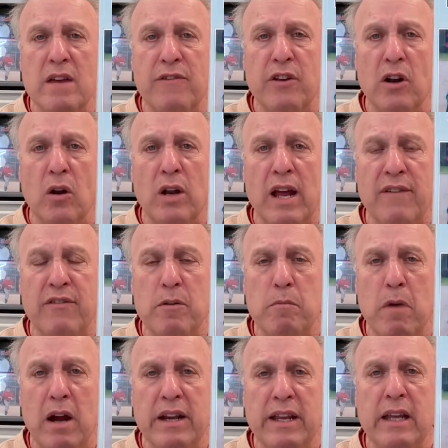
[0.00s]
If you don't have the
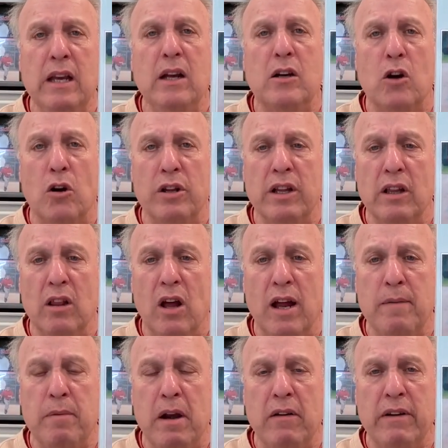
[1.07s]
money, go to your
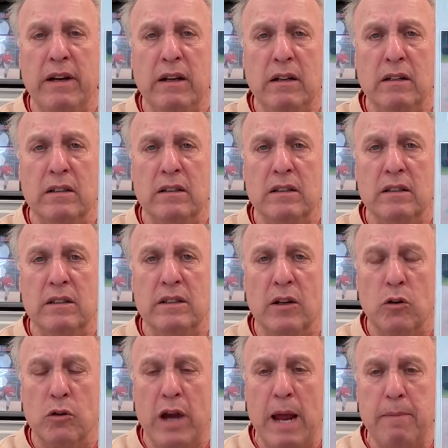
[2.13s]
library.
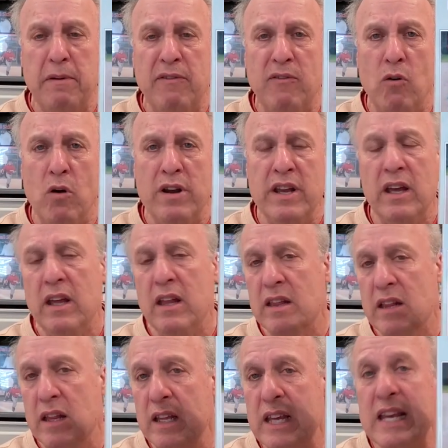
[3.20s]
They'll grab it for you.
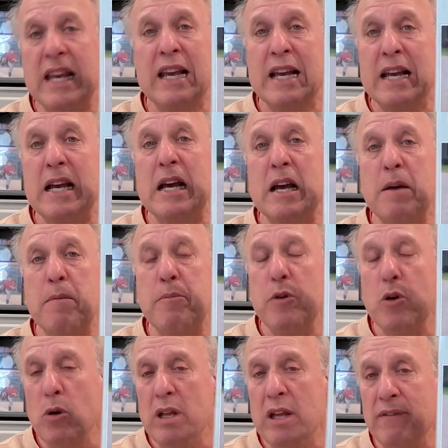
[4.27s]
The
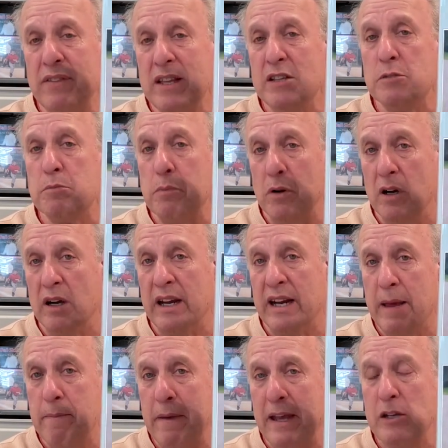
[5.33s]
beauty of this book, and
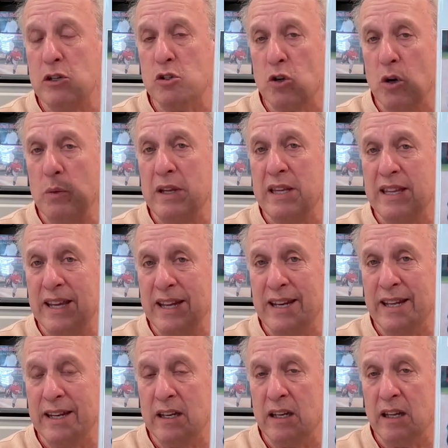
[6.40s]
I made sure we did
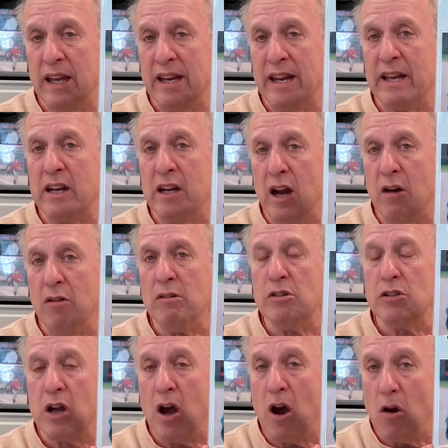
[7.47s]
it, and I
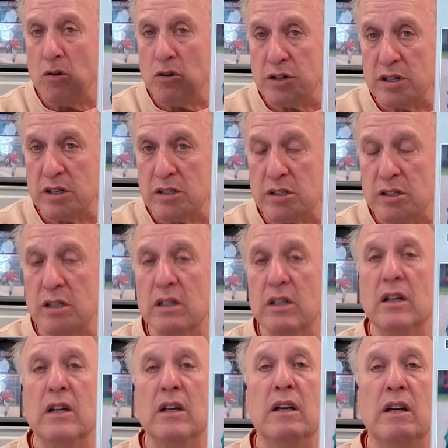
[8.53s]
encourage coaches
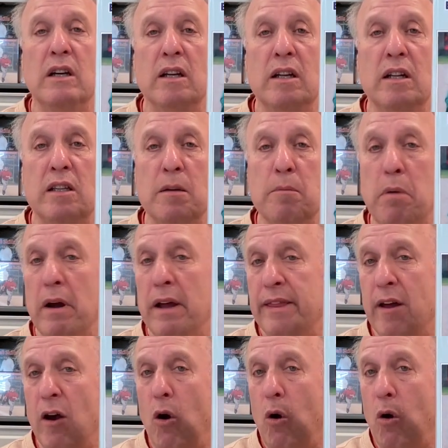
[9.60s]
to buy
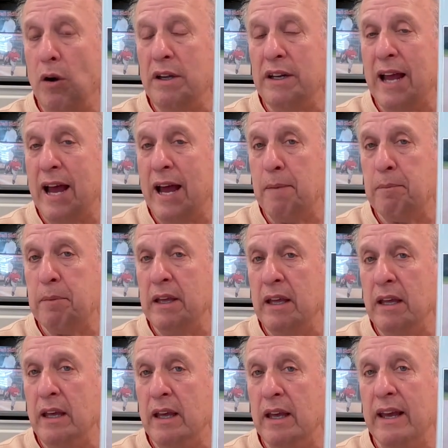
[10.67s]
the hard
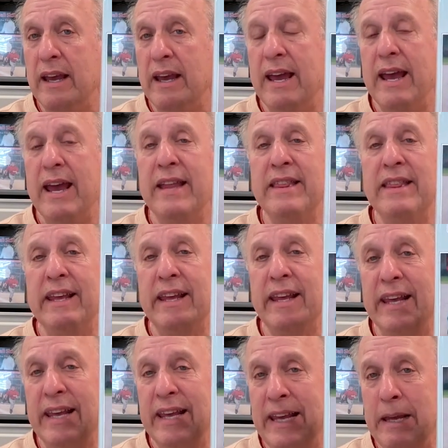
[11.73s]
copy and the
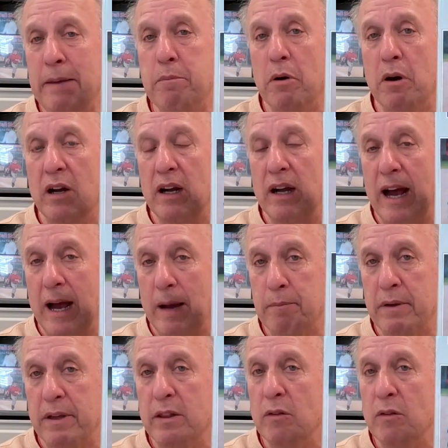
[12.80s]
ebook copy.